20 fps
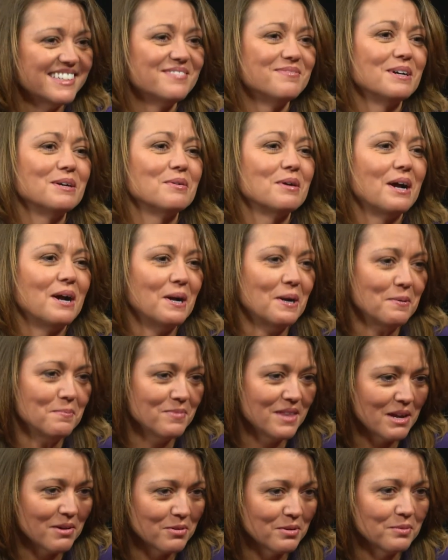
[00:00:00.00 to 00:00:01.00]
But
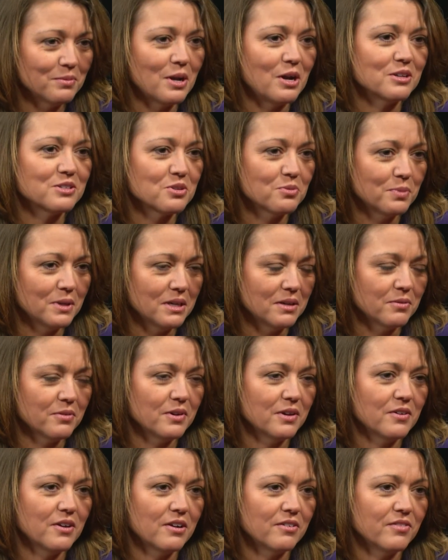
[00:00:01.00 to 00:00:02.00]
that will also be
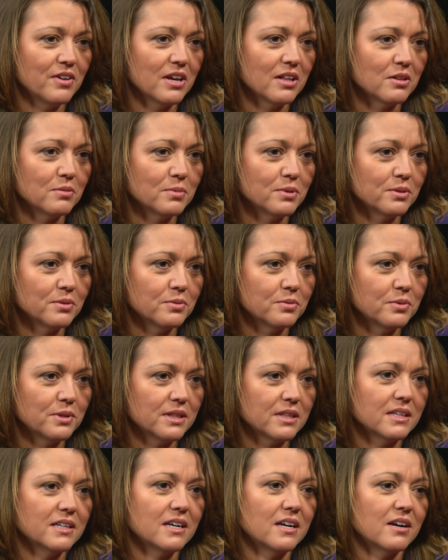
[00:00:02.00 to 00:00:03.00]
available
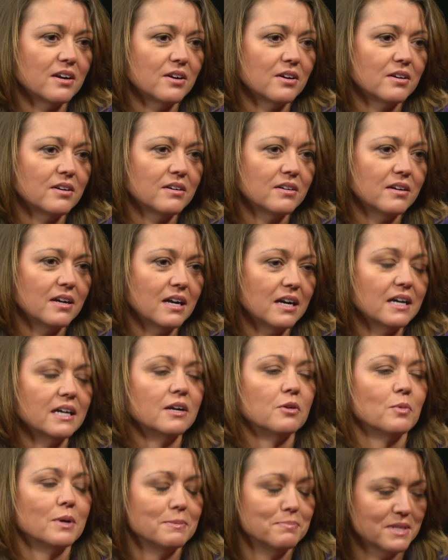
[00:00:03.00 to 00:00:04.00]
on
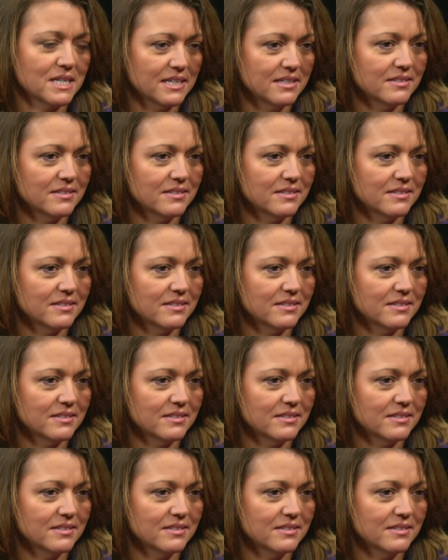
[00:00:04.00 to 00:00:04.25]
our website.